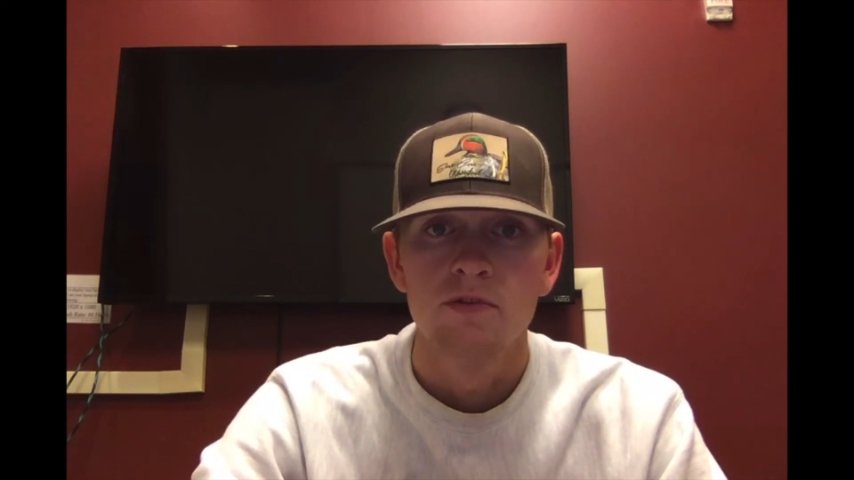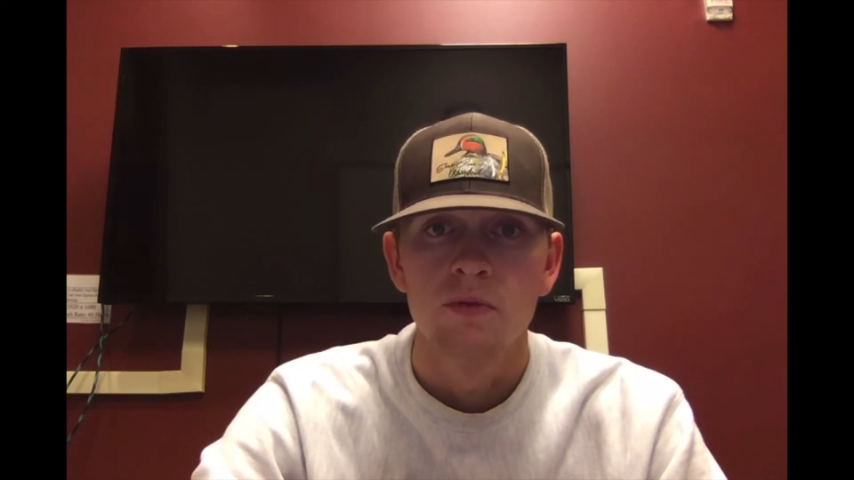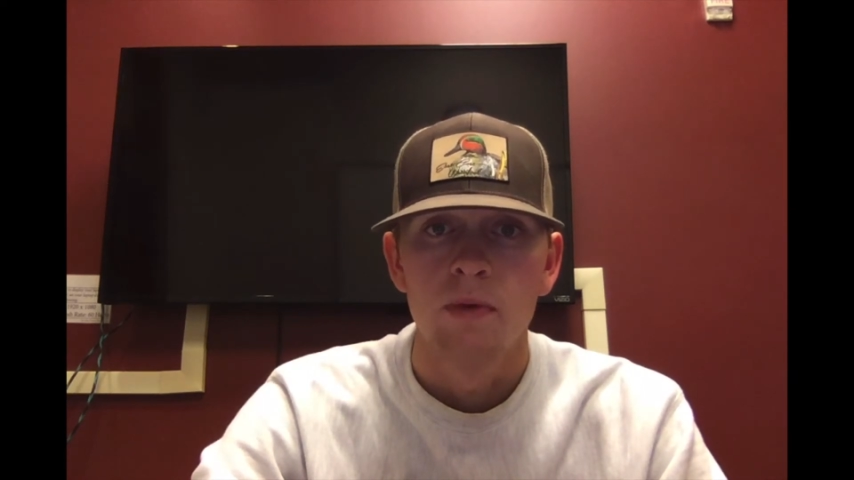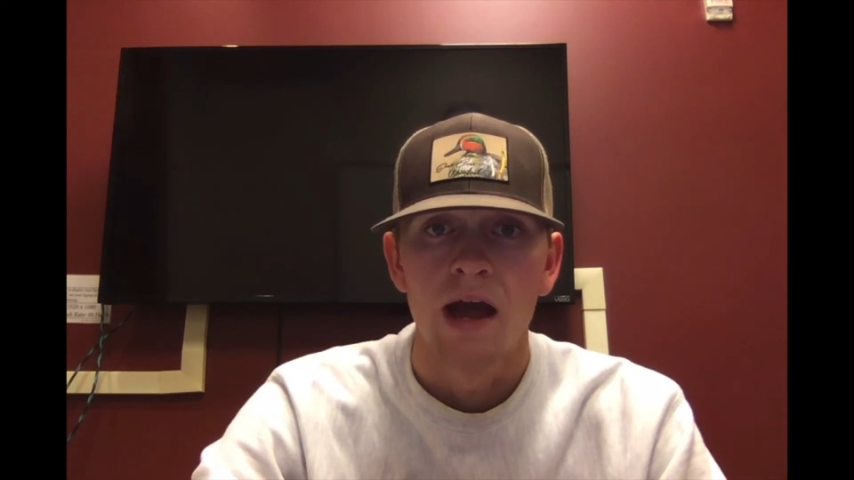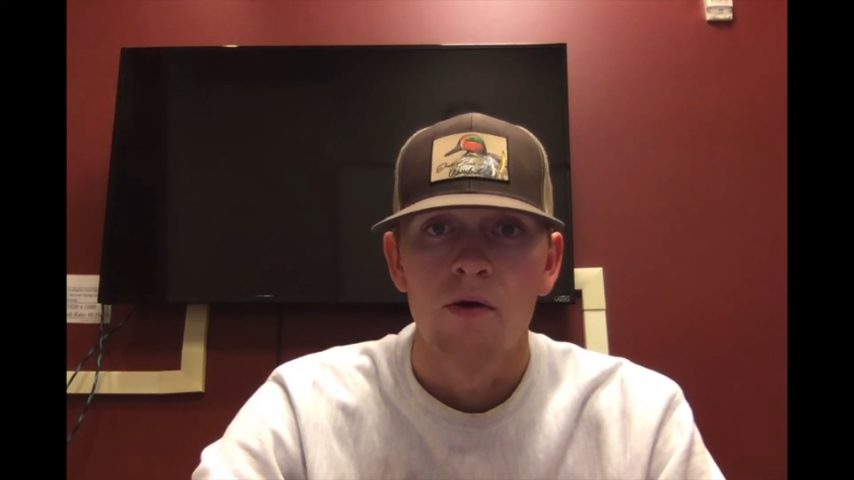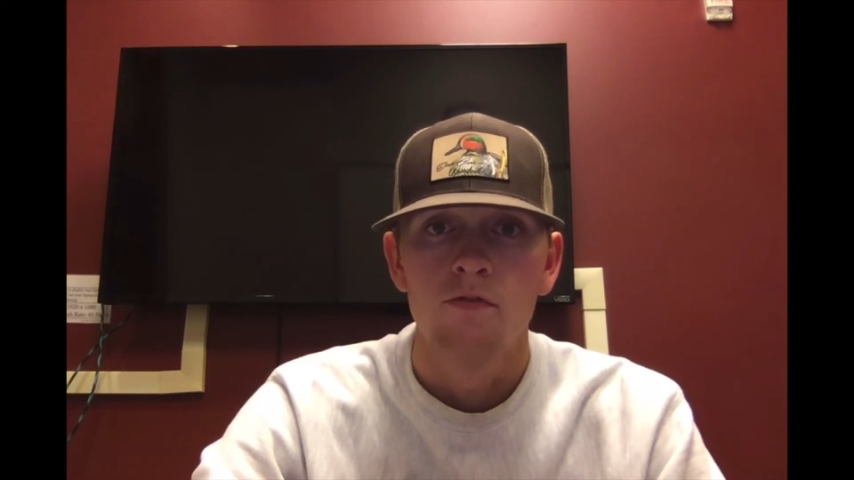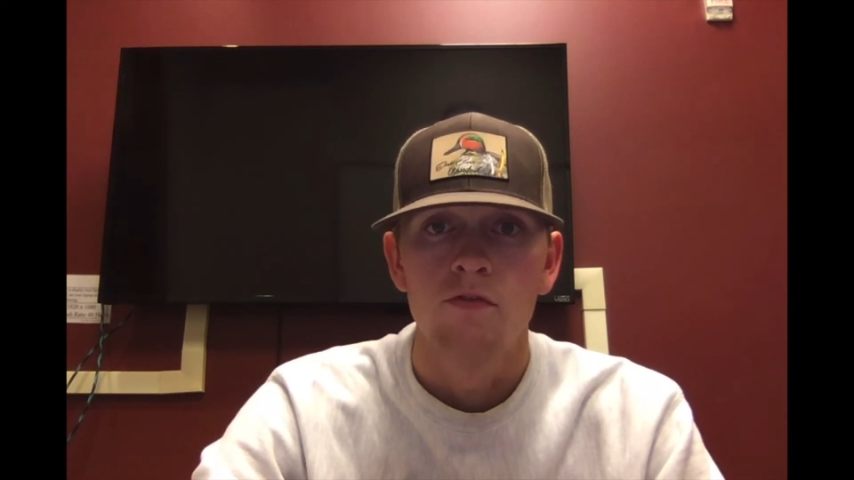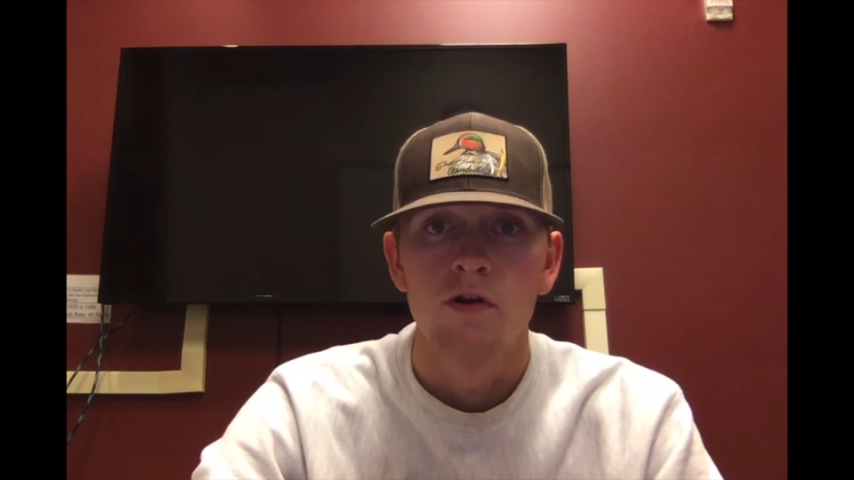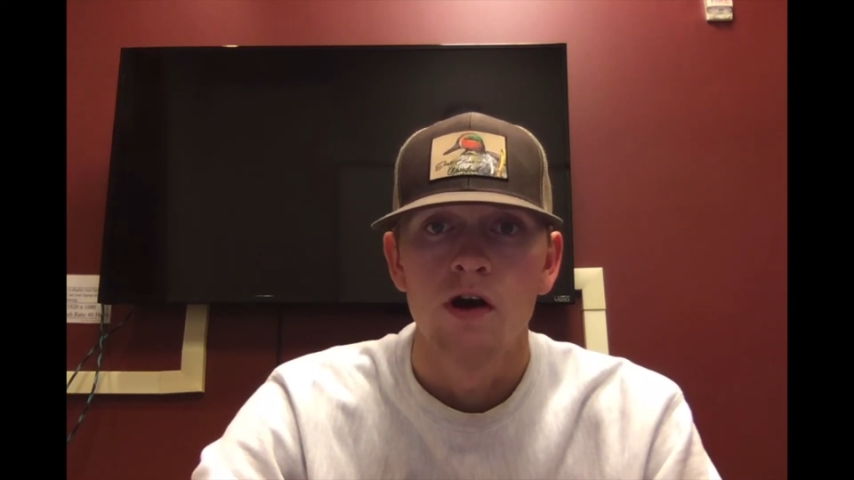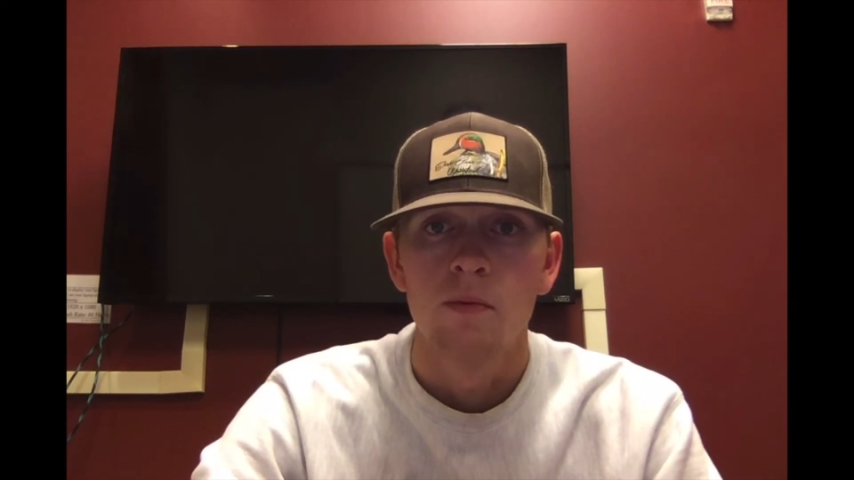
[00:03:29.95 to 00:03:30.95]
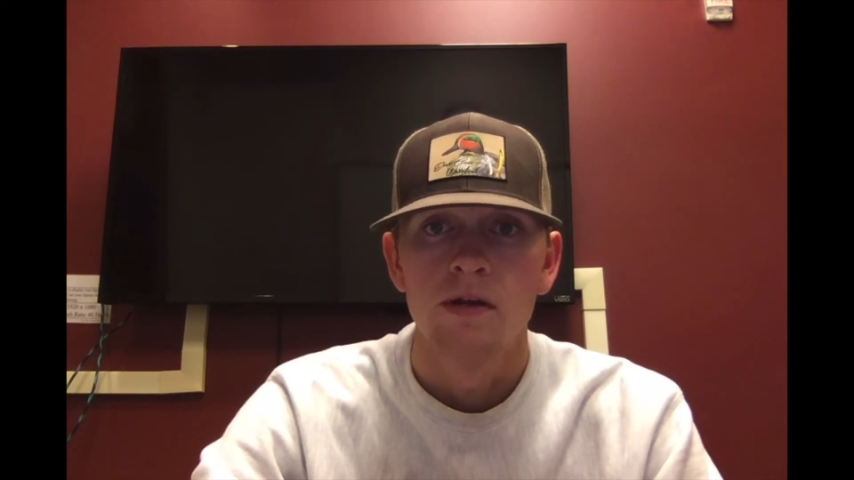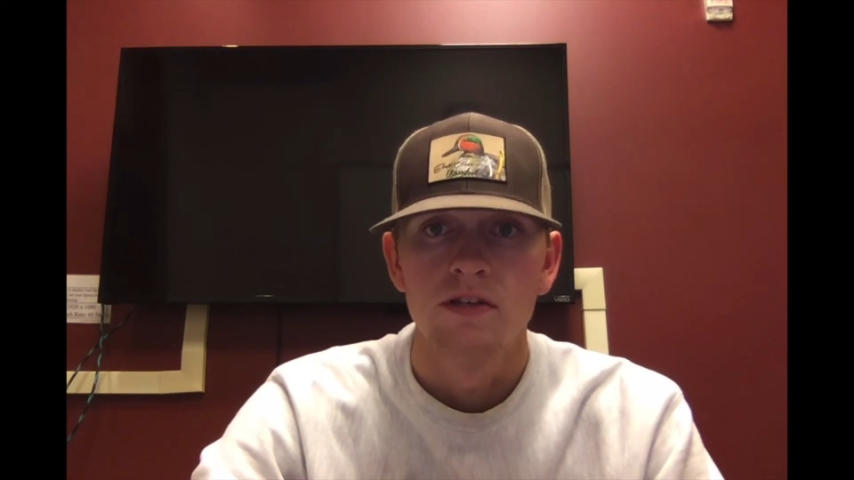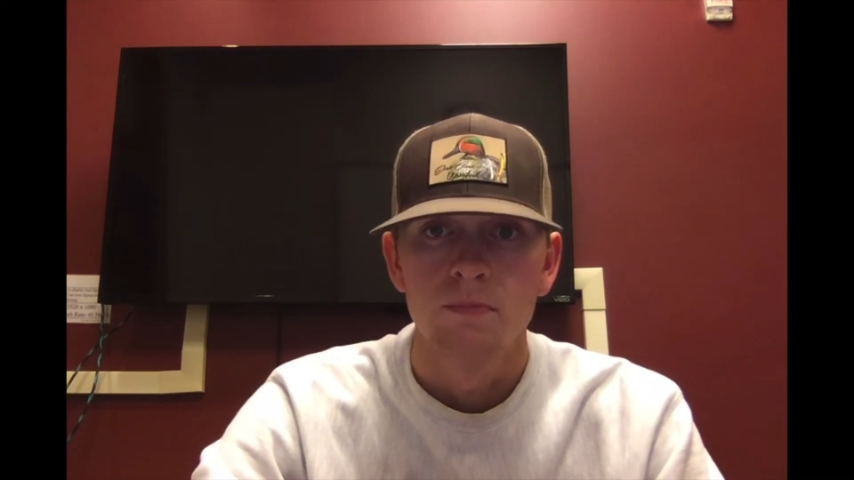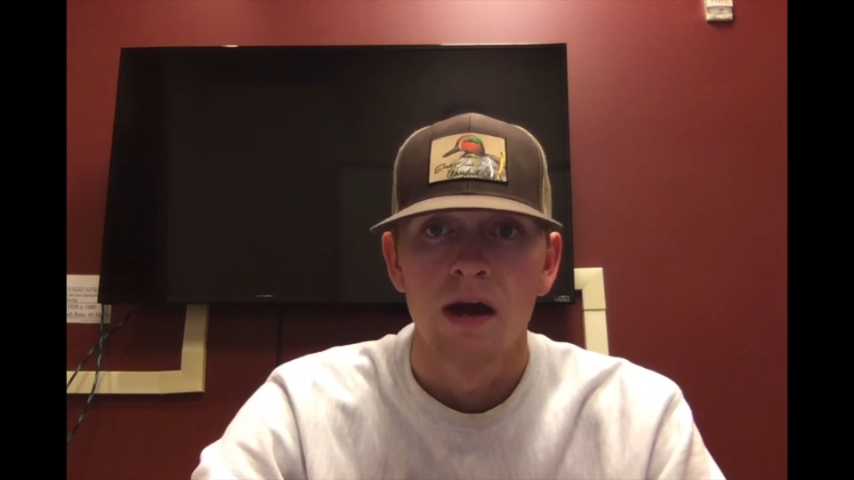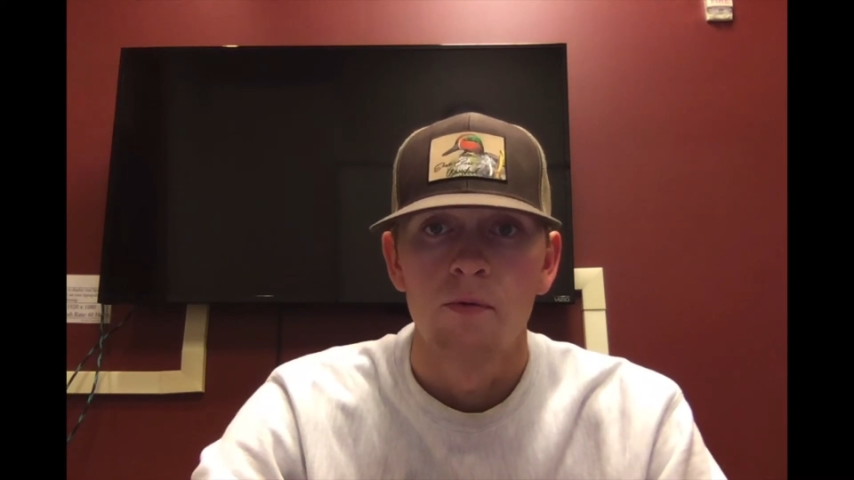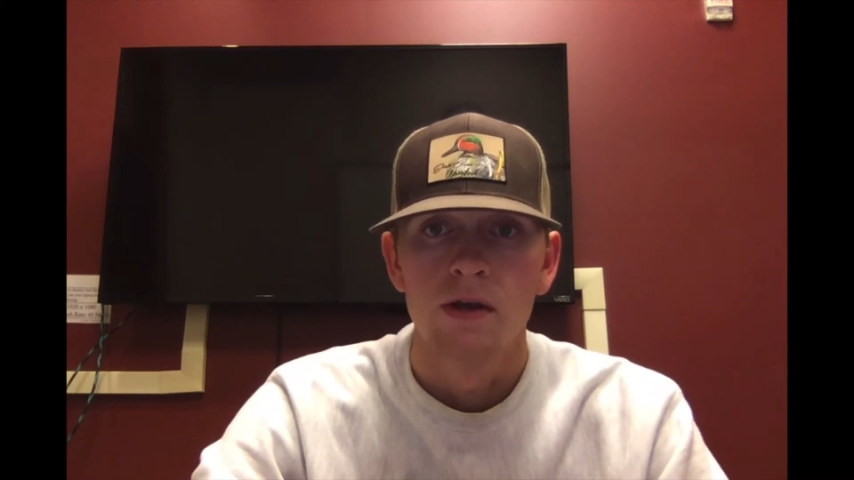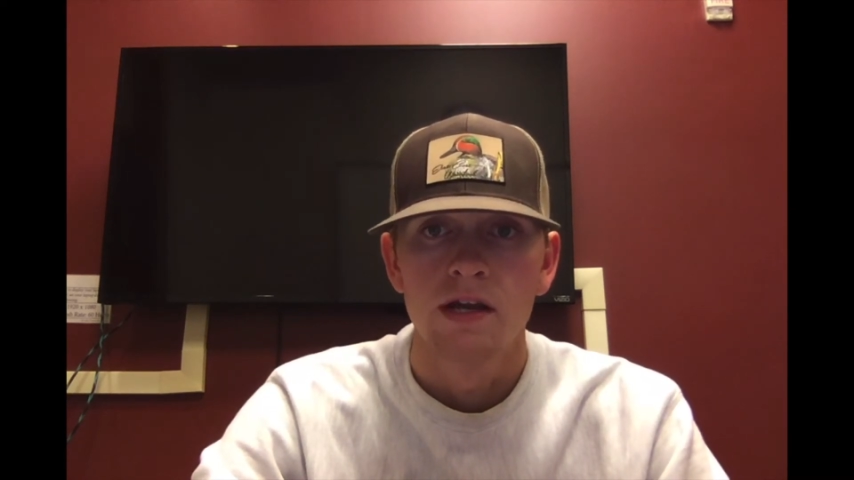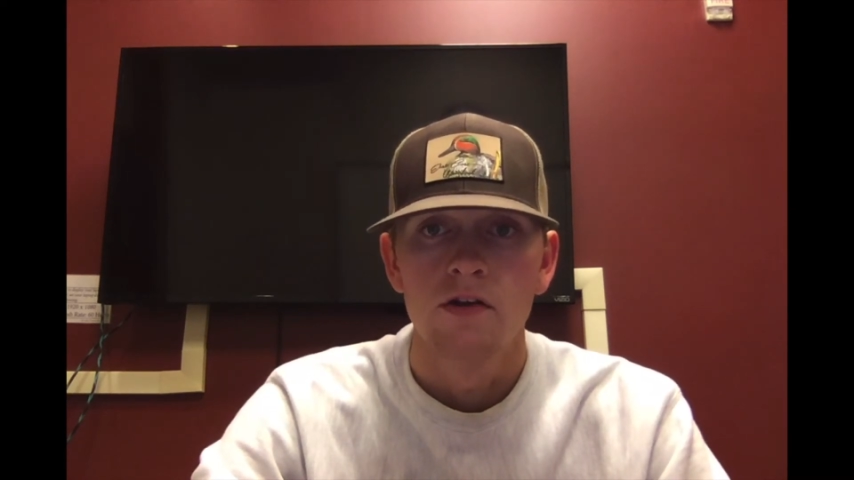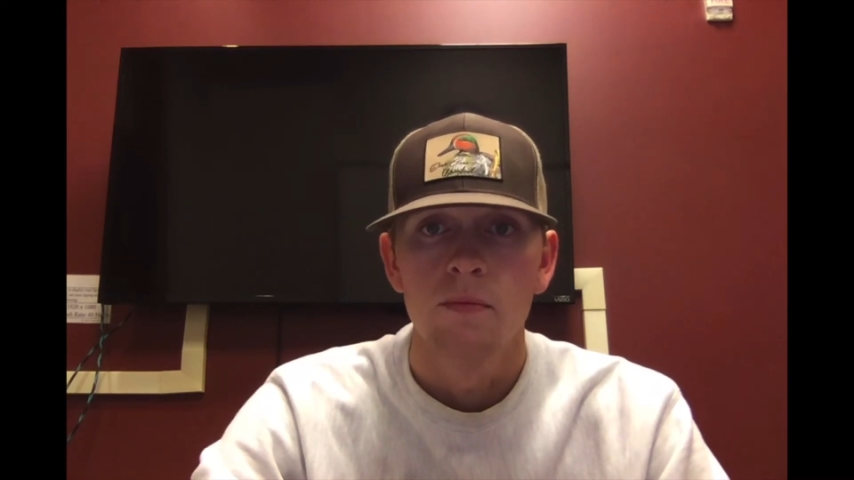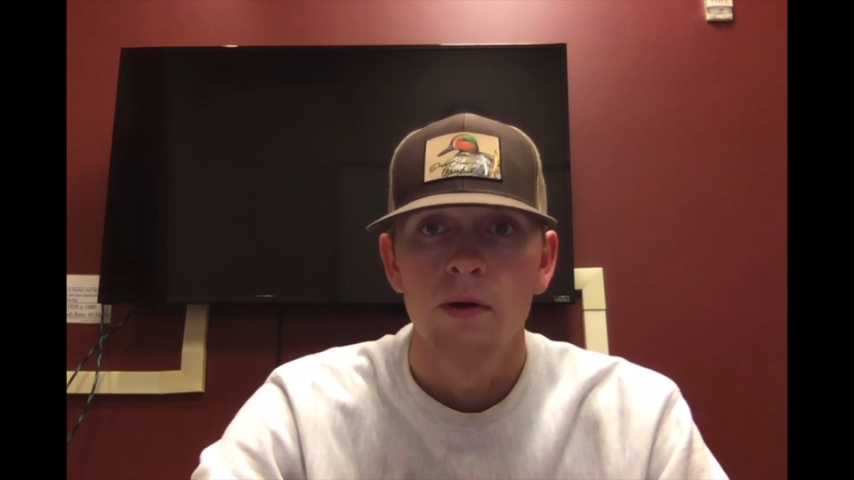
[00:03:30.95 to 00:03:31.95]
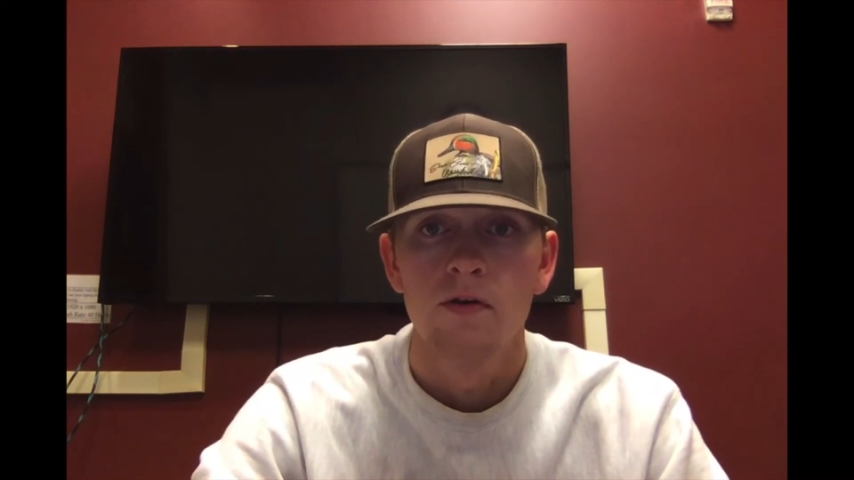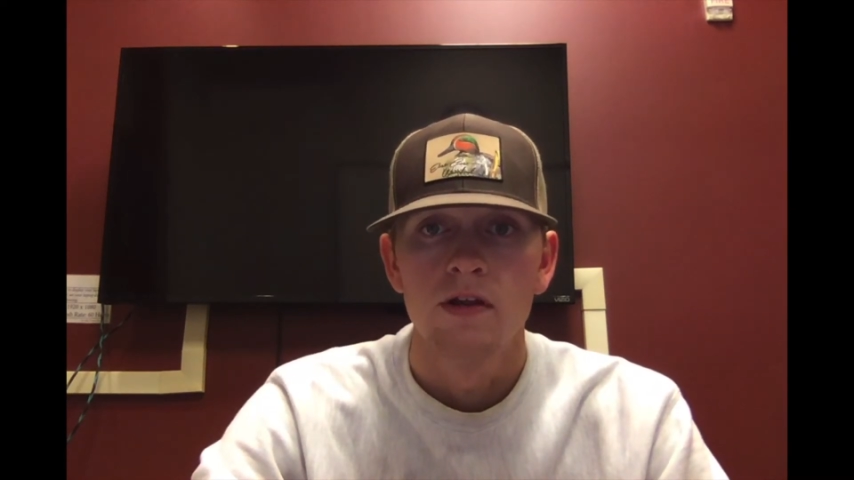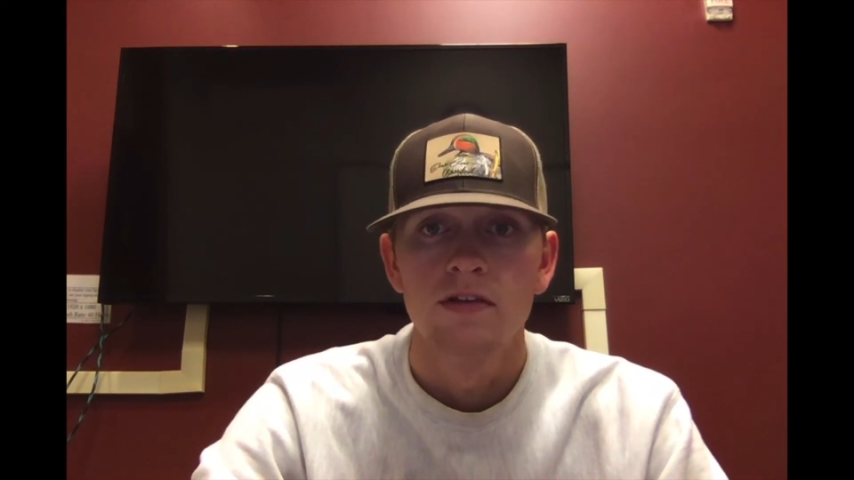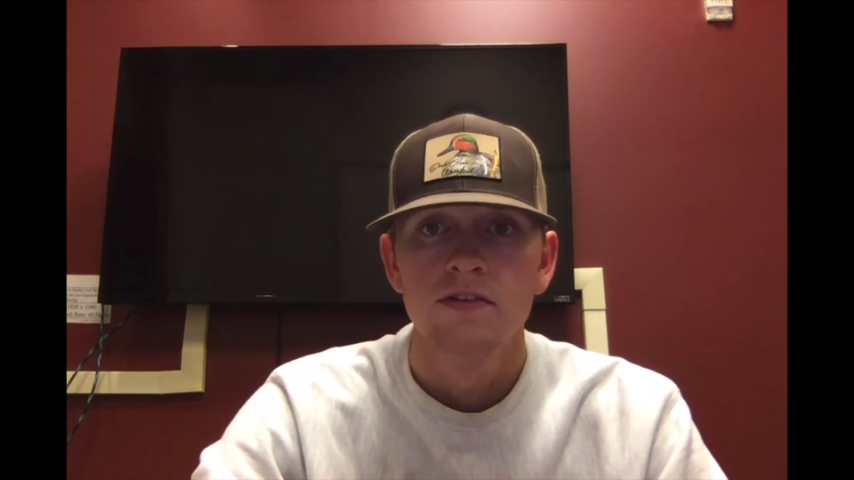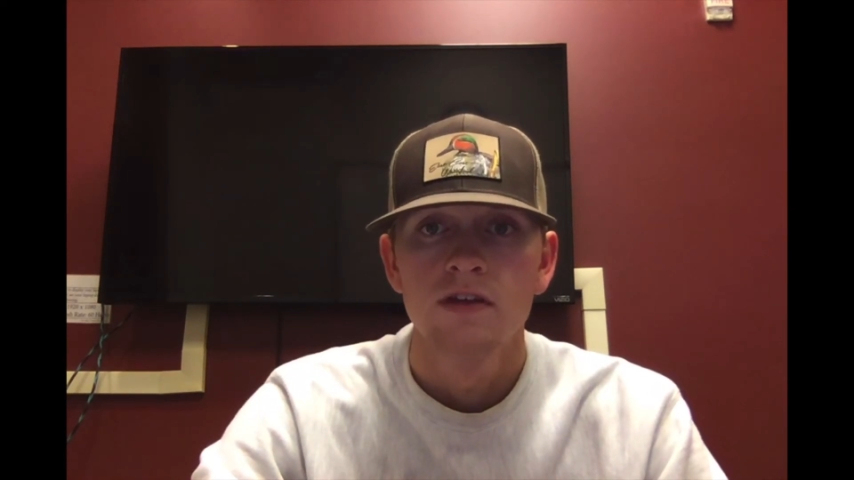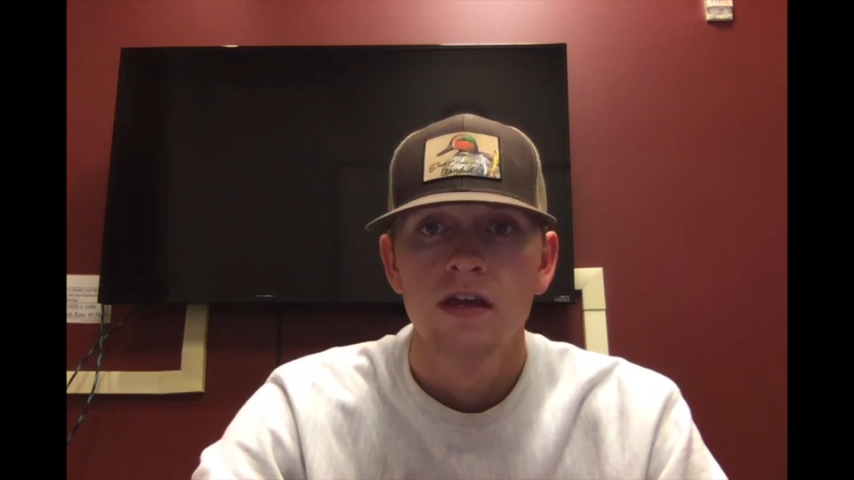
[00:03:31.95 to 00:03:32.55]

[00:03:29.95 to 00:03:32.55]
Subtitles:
to powerful armies by weaker opponents.